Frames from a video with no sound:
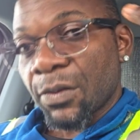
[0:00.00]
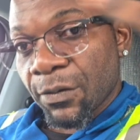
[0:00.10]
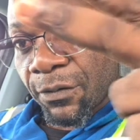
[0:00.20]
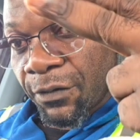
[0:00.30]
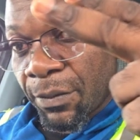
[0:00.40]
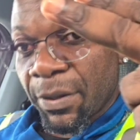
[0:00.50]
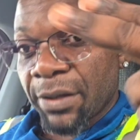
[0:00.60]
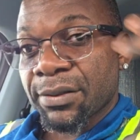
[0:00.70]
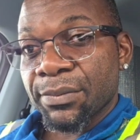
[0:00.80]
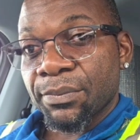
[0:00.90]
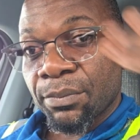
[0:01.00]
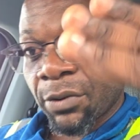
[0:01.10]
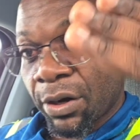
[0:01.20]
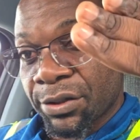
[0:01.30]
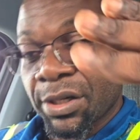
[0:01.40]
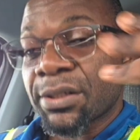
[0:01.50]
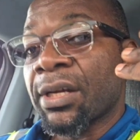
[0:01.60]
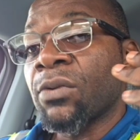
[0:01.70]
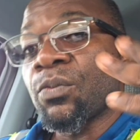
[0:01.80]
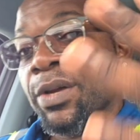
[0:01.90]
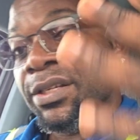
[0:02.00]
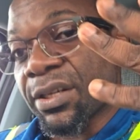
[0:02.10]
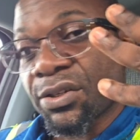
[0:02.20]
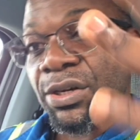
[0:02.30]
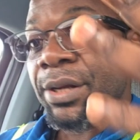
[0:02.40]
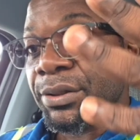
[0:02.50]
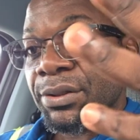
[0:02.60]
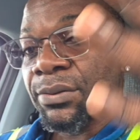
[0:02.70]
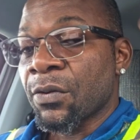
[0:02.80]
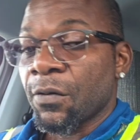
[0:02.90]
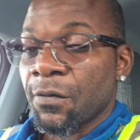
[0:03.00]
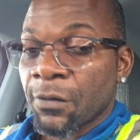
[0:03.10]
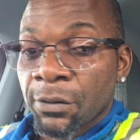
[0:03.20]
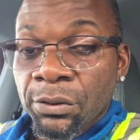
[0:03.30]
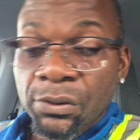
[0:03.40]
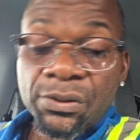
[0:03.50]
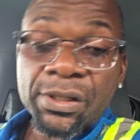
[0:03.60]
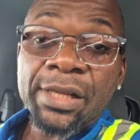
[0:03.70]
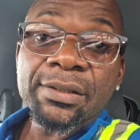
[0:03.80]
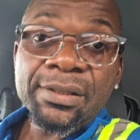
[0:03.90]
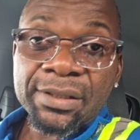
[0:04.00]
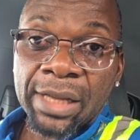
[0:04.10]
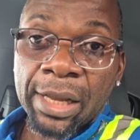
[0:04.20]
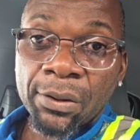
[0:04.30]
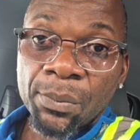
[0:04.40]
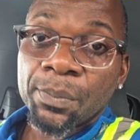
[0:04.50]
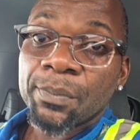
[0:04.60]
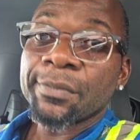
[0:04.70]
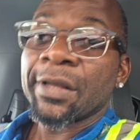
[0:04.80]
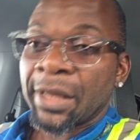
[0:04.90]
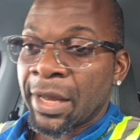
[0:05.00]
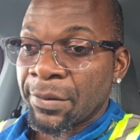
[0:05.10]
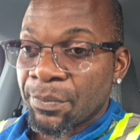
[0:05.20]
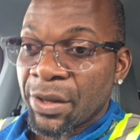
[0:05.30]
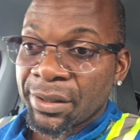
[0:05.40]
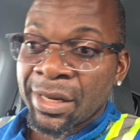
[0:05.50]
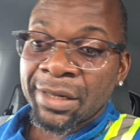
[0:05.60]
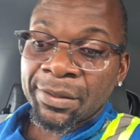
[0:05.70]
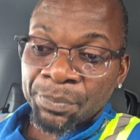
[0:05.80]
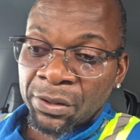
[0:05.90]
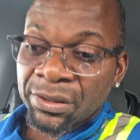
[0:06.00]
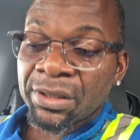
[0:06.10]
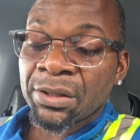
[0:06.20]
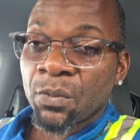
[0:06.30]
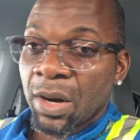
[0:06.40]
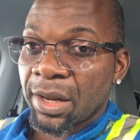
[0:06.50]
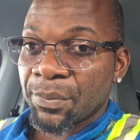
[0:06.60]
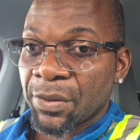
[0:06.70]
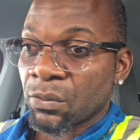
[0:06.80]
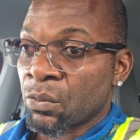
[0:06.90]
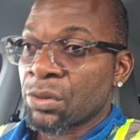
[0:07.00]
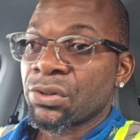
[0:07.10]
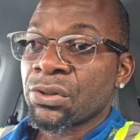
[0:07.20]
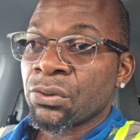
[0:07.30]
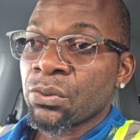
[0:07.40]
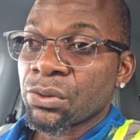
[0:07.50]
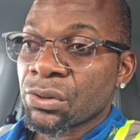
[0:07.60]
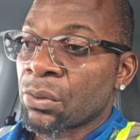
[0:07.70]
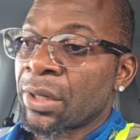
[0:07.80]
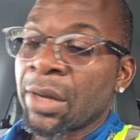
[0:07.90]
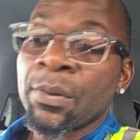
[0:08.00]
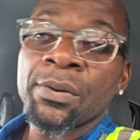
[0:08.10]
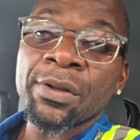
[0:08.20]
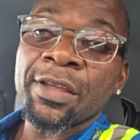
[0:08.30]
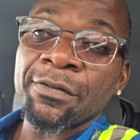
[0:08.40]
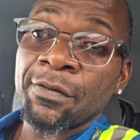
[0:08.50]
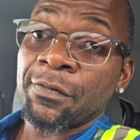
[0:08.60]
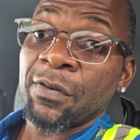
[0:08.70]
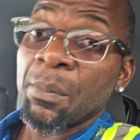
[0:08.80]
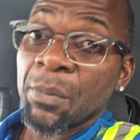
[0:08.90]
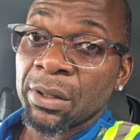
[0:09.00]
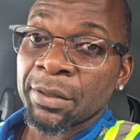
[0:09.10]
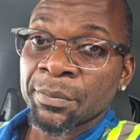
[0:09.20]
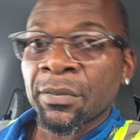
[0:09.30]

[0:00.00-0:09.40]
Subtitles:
Phemex, Margex, and Wix Exchange. Follow those links, sign up, and meet their deposit requirement. Once you do so, they're going to give you free money.